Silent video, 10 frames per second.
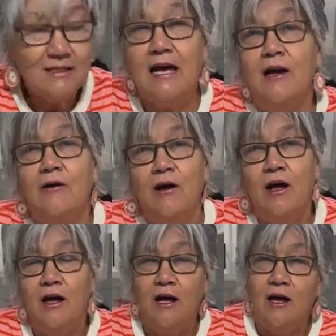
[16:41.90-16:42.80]
So
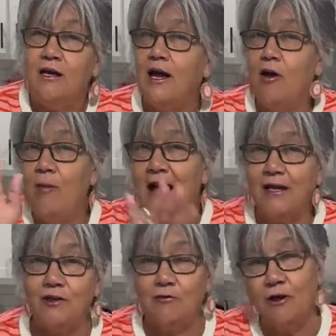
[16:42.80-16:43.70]
go
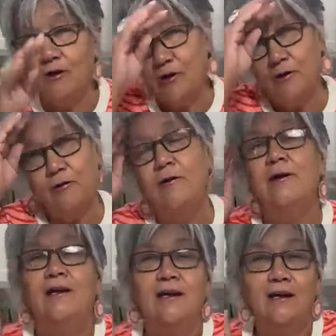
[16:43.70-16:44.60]
back through
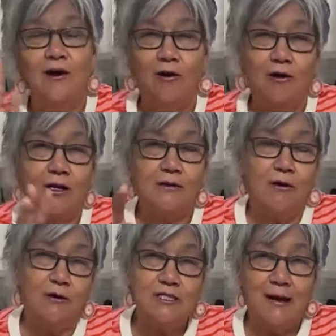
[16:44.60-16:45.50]

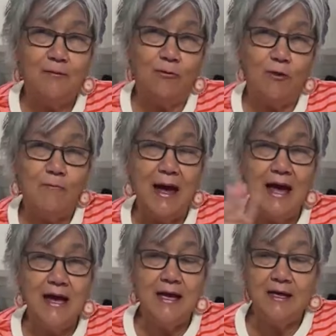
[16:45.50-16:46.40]
or type the word
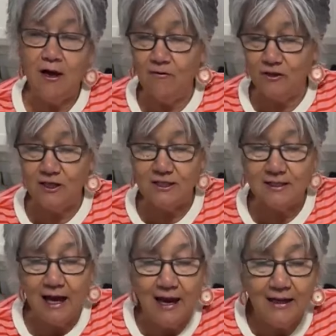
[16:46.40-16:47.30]
May, go over to the
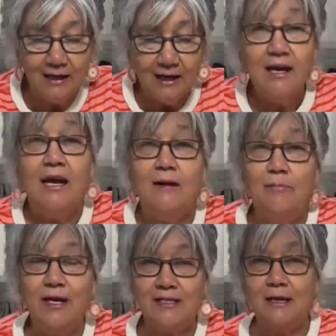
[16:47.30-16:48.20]
site
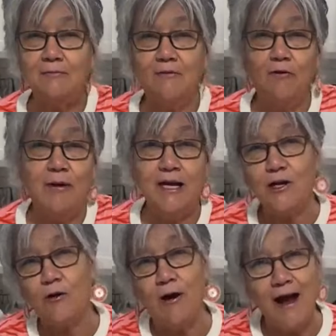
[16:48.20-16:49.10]
and pick something for me
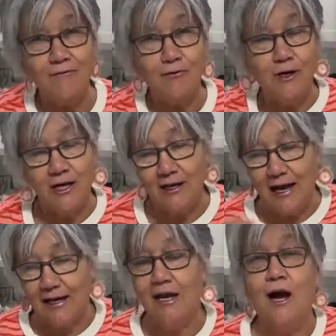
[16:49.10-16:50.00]
to craft
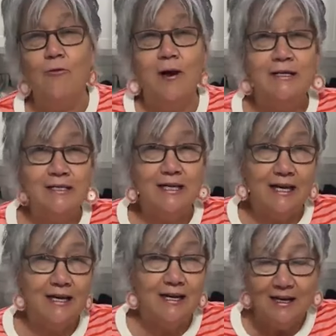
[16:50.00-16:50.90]
with. I cannot wait to
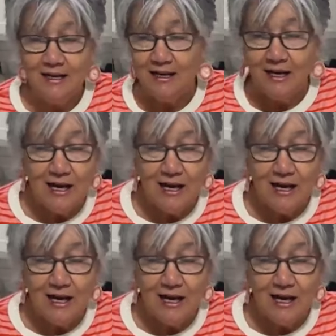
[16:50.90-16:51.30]
get